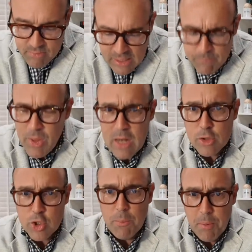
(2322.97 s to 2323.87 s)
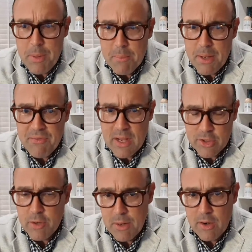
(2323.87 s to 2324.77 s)
Donald Trump will be a big factor
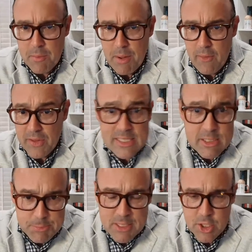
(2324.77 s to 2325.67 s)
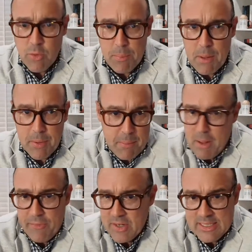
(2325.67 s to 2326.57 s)
in American politics, and especially Republican
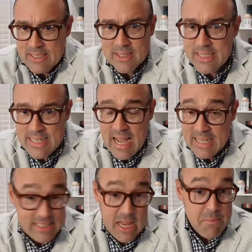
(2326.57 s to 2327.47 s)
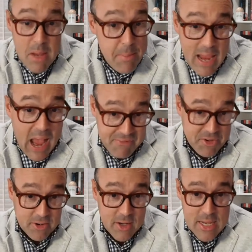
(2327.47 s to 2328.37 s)
politics, until he dies, and maybe
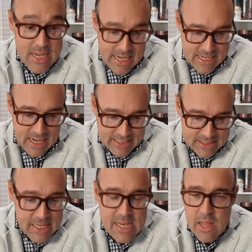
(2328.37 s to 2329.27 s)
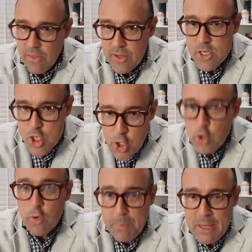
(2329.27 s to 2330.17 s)
after he dies. The
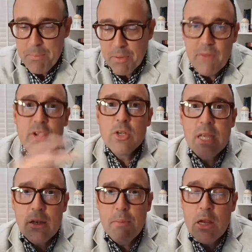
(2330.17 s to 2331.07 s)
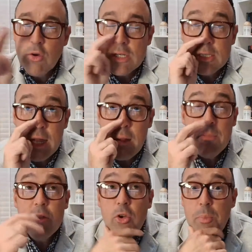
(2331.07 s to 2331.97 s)
two people, if you said to me, Chris, name
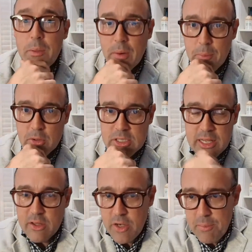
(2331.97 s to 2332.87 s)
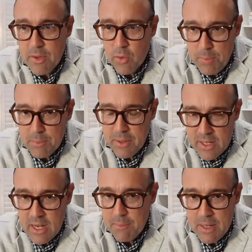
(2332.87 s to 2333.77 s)
the two people most likely to be the
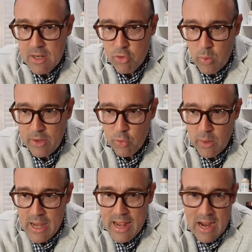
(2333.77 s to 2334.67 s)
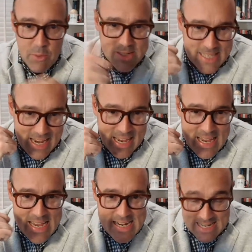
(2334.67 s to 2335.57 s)
Republican nominee in 2028, I would say
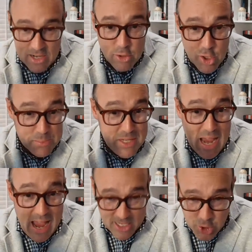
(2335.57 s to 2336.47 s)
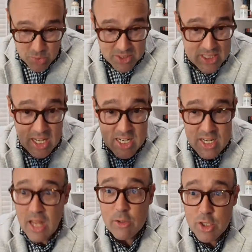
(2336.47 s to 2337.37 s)
Donald Trump's actual son,
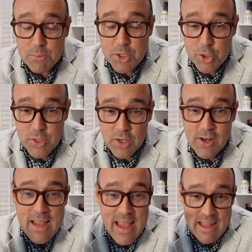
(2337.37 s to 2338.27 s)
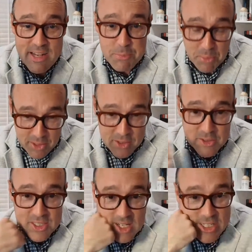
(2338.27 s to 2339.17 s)
Donald Trump Jr., and his
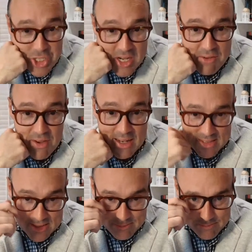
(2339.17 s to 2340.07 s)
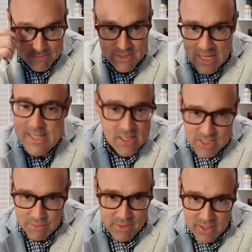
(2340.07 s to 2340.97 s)
political son, J.D. Vance. That tells
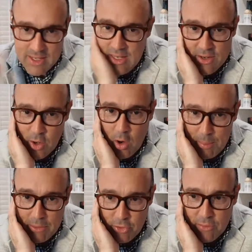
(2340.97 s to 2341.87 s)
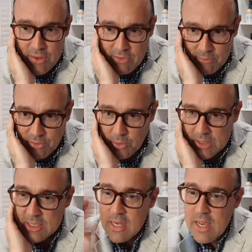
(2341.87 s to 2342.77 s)
you everything you need to know about sort of his influence.